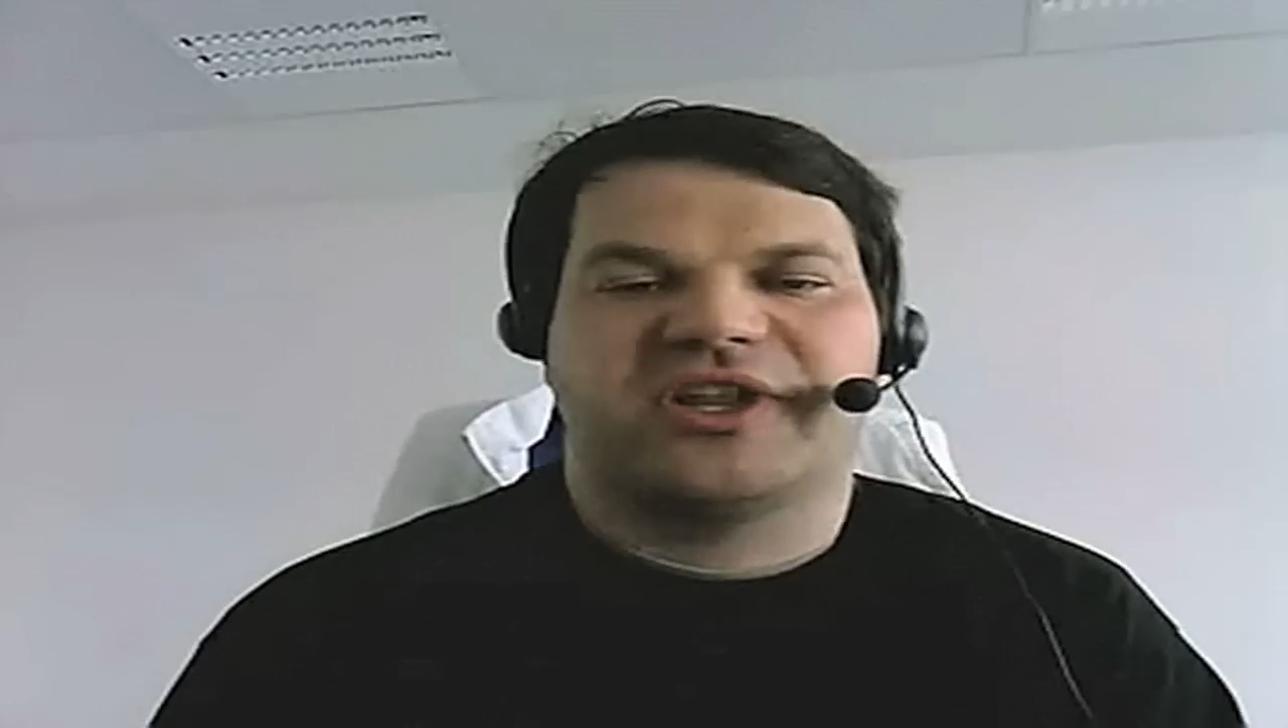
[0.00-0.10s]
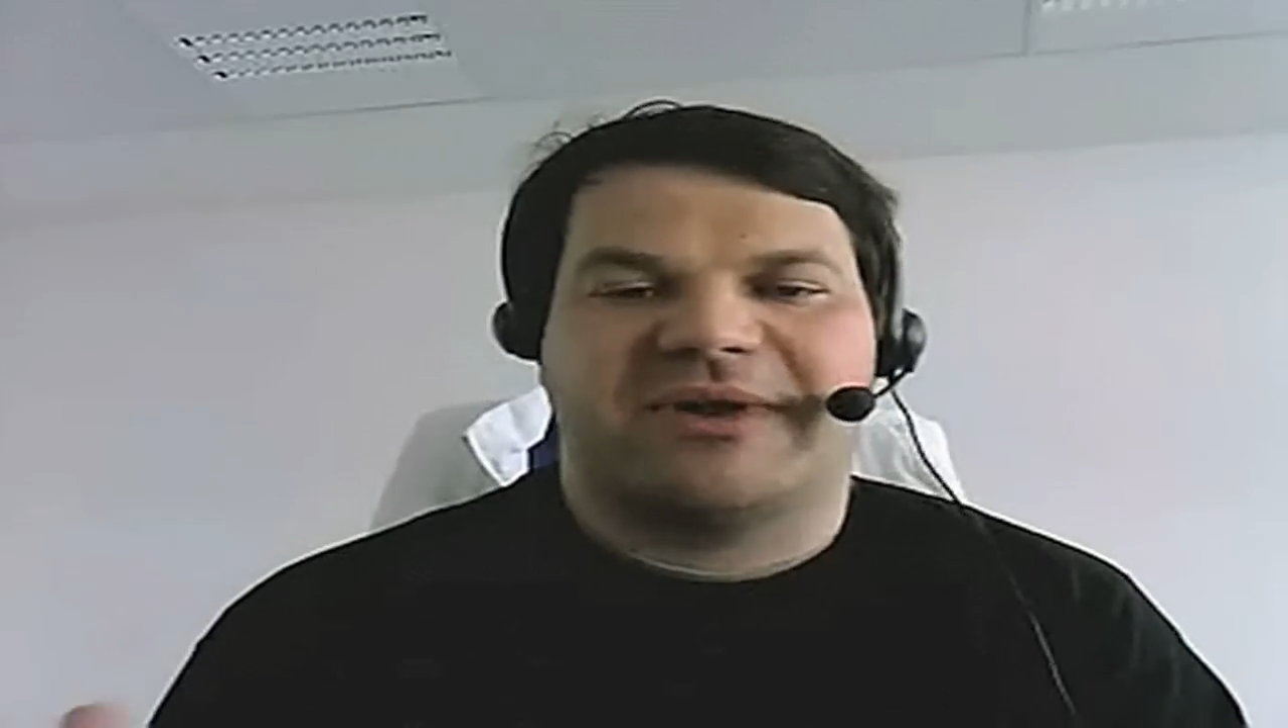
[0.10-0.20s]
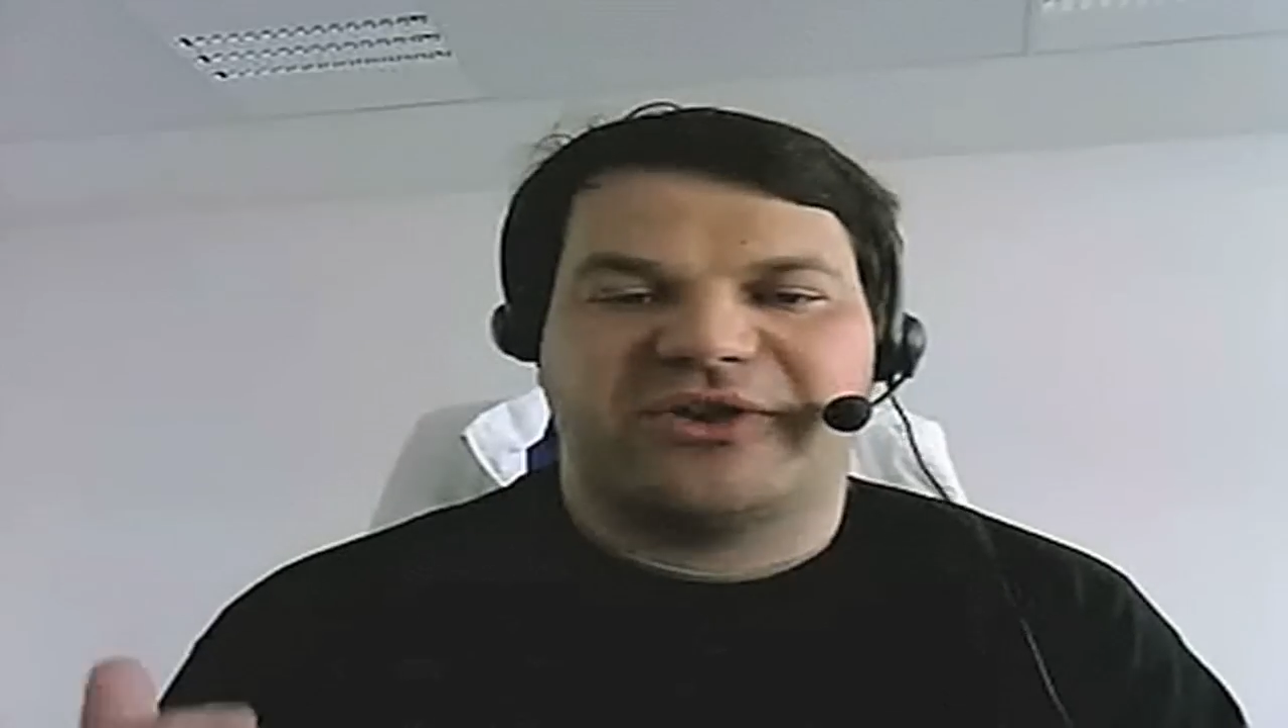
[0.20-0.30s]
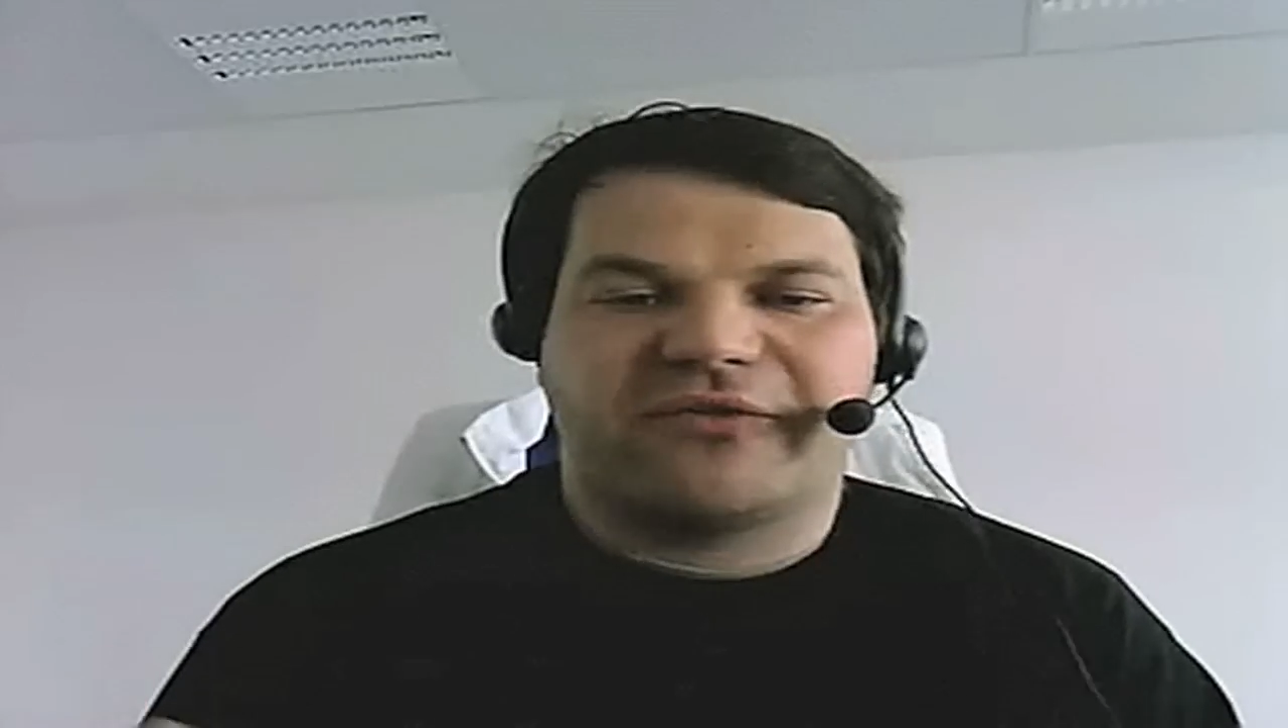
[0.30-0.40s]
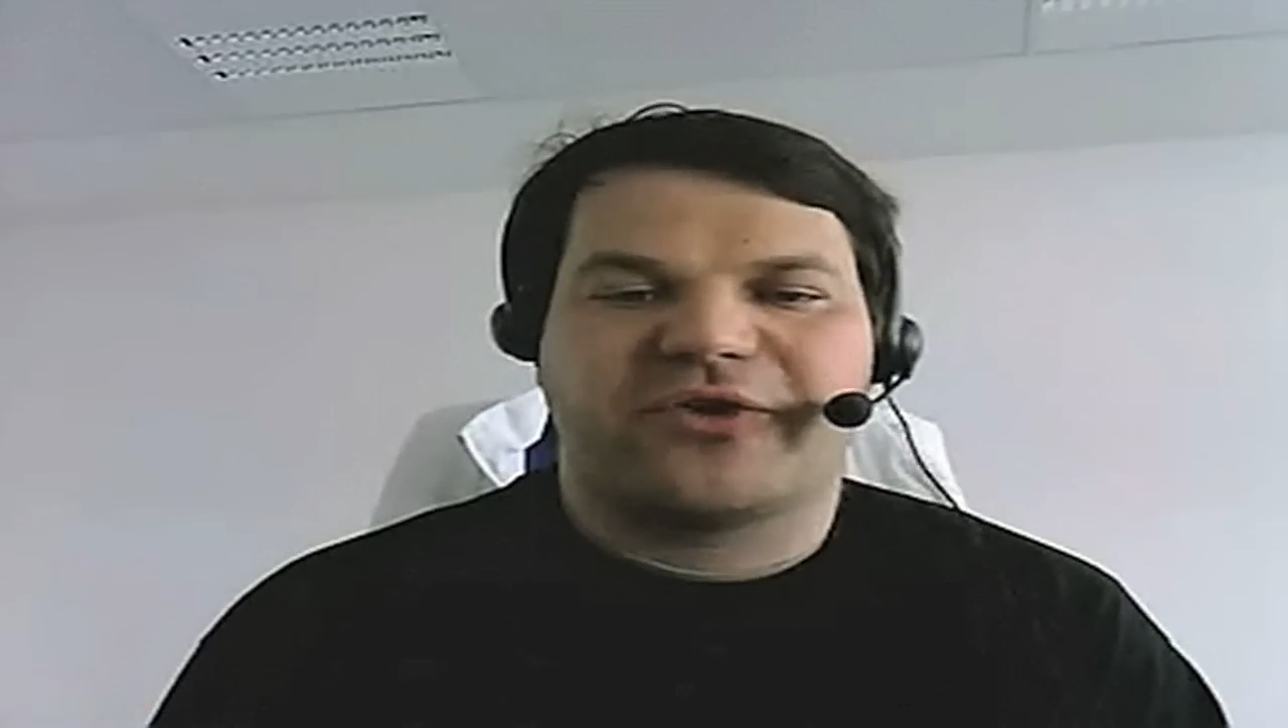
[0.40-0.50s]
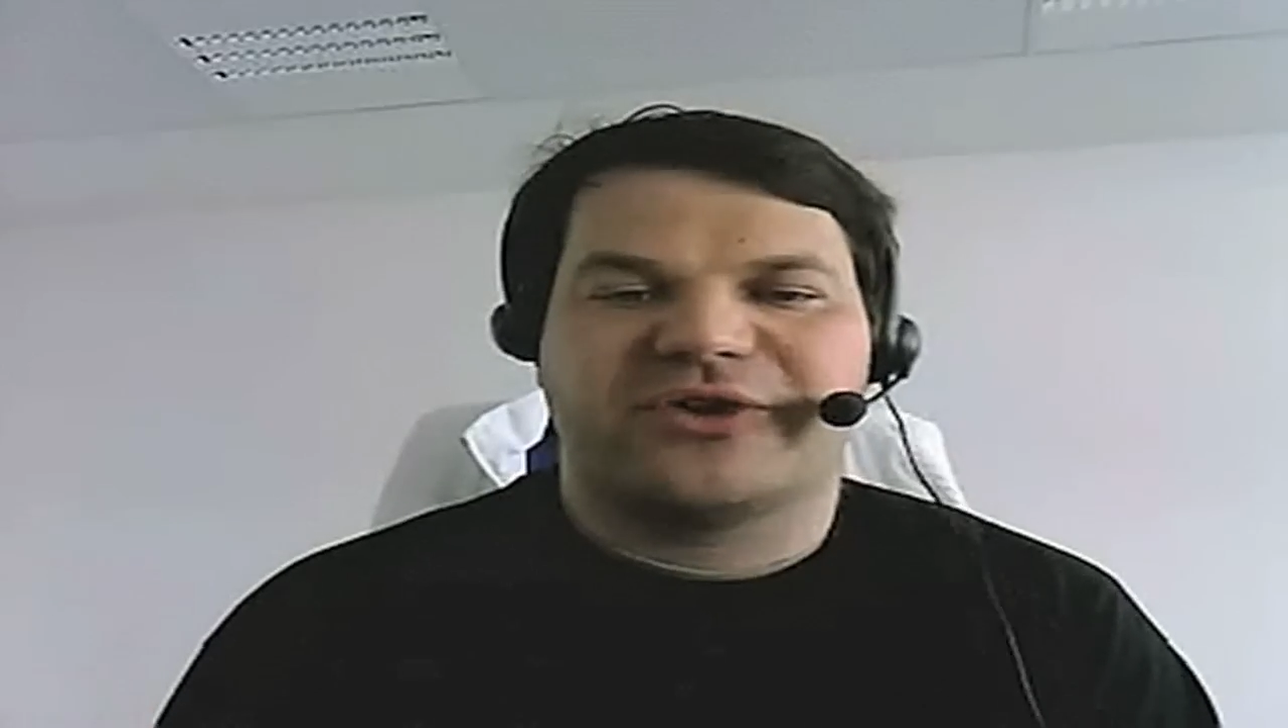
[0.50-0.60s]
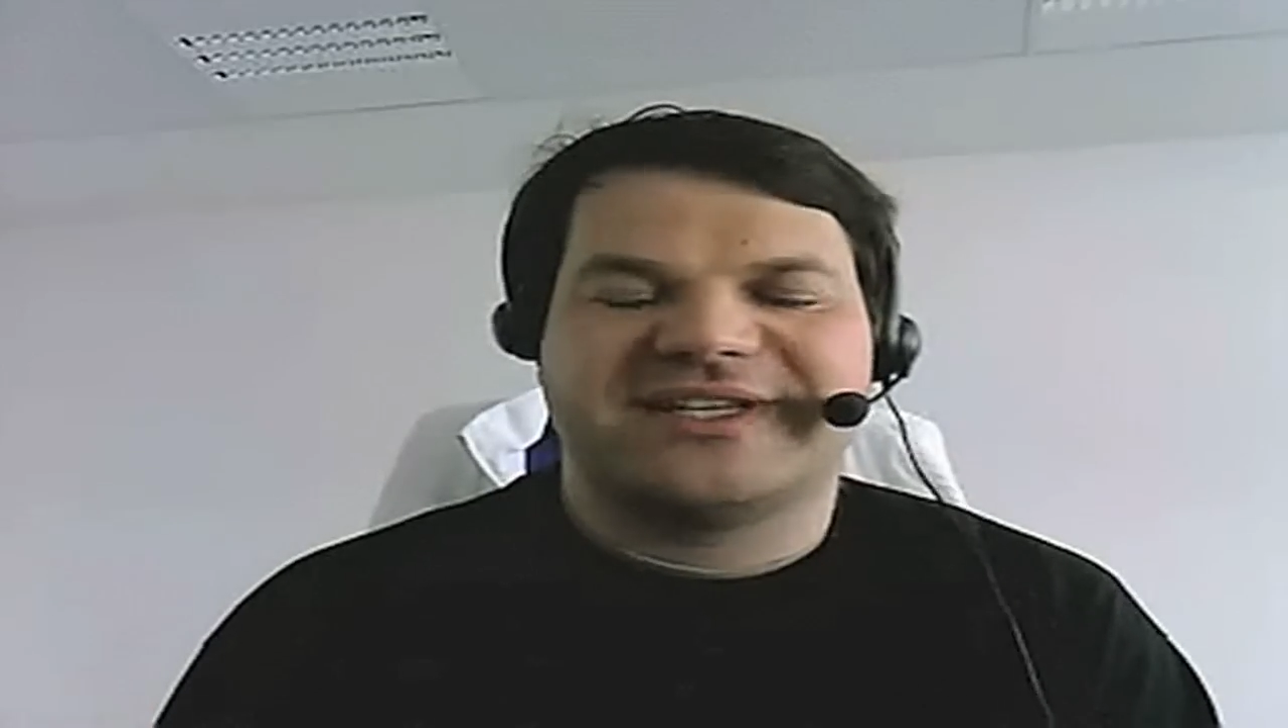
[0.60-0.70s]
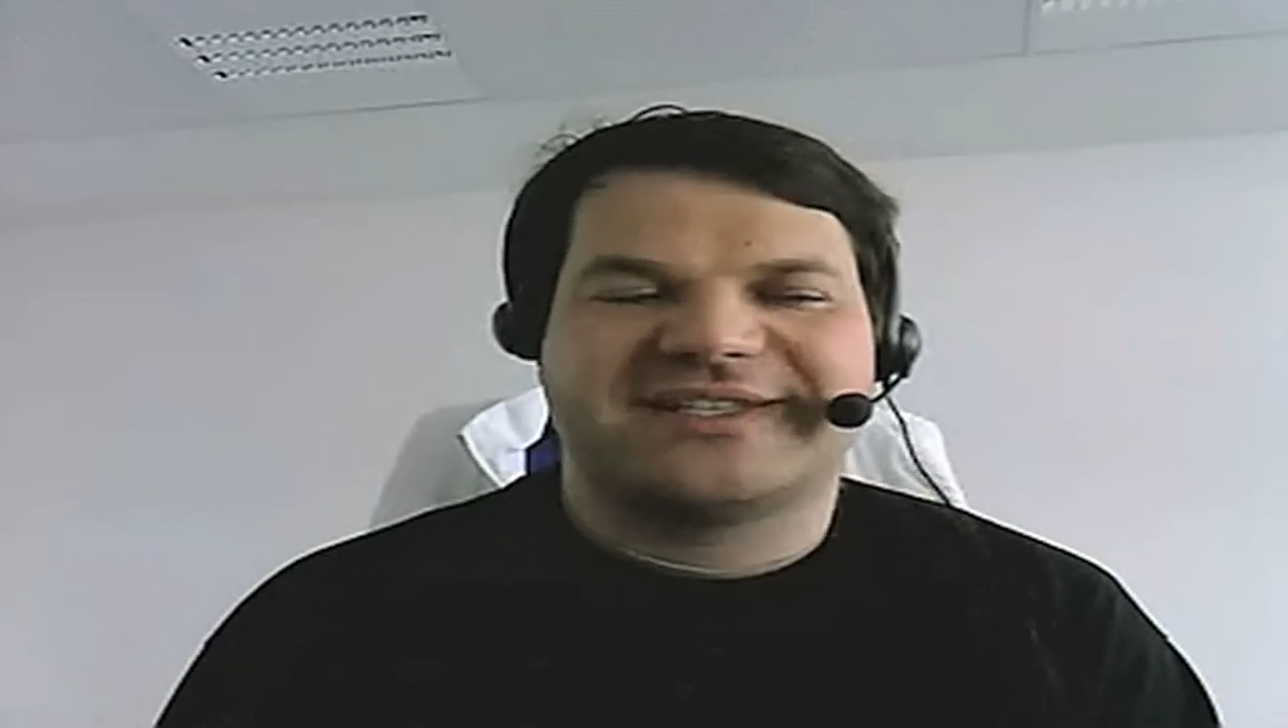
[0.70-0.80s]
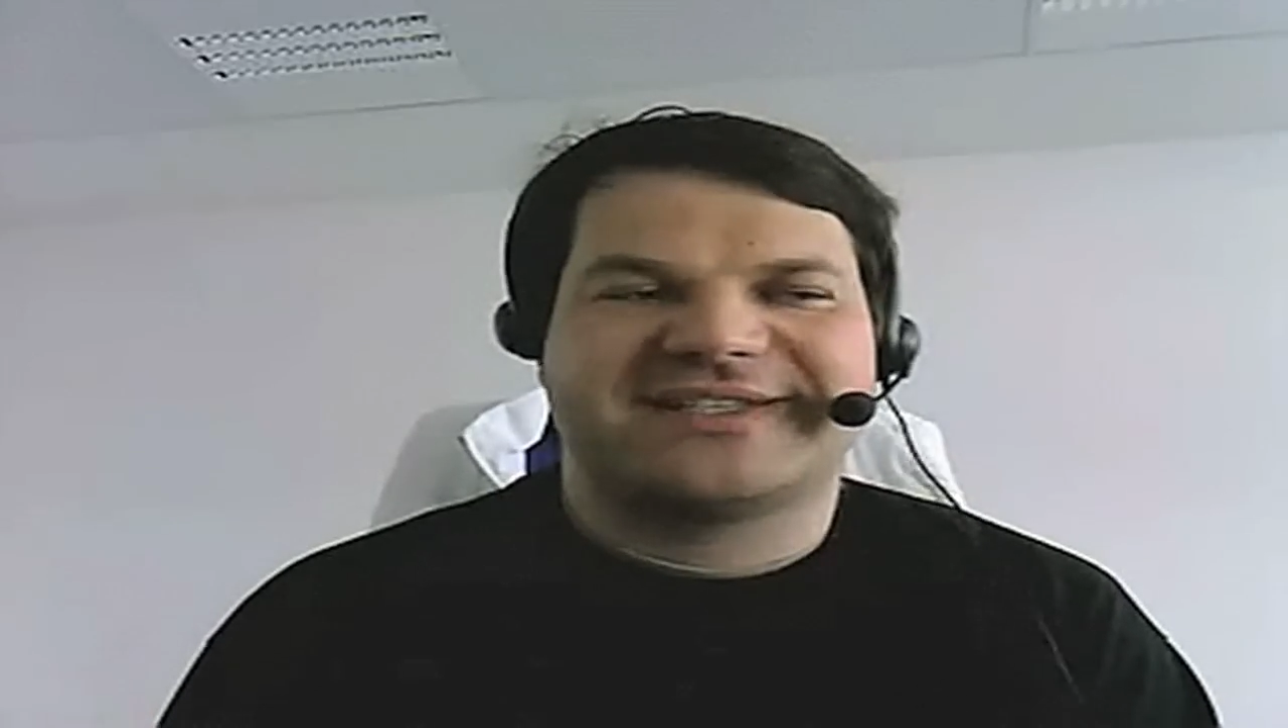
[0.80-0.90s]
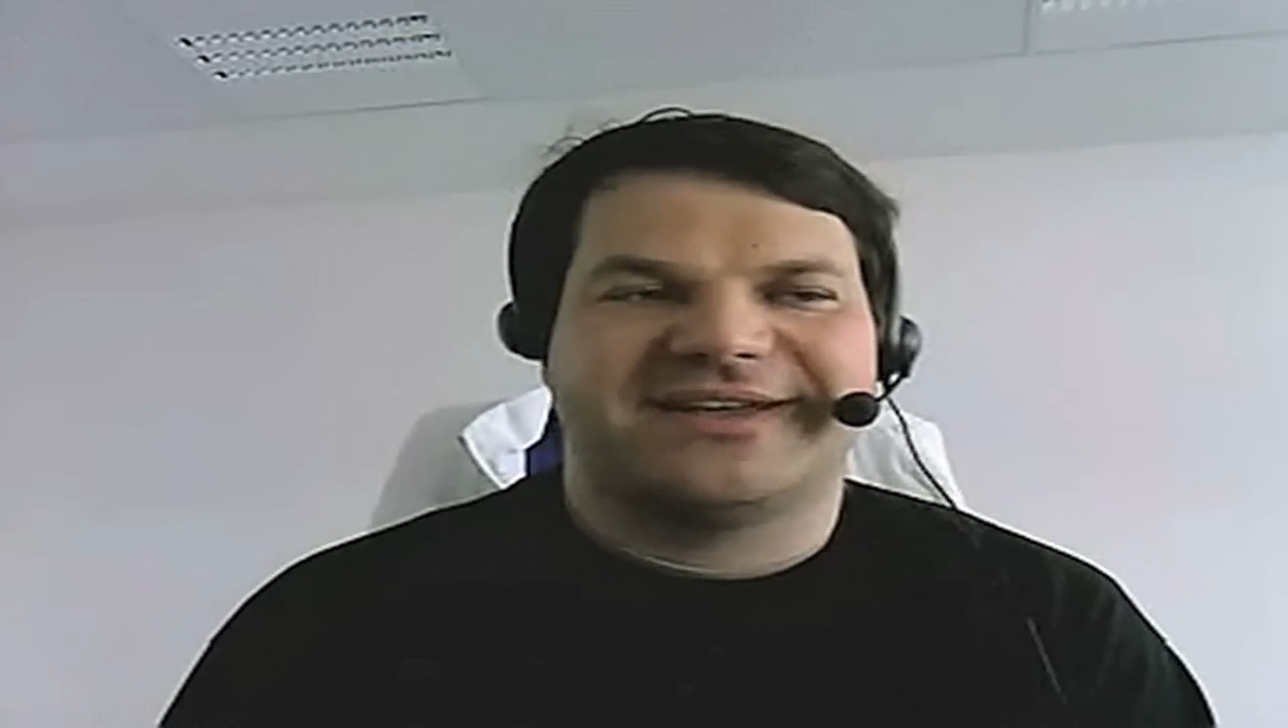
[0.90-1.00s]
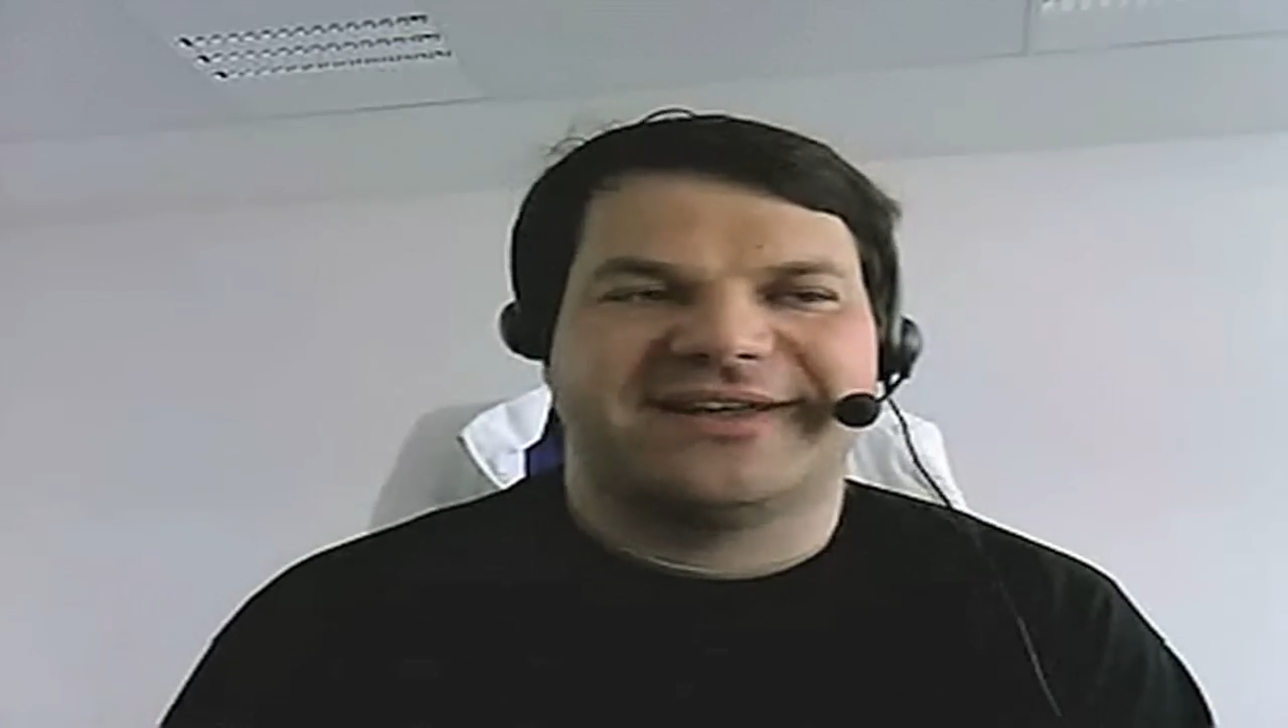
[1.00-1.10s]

But of course, it's a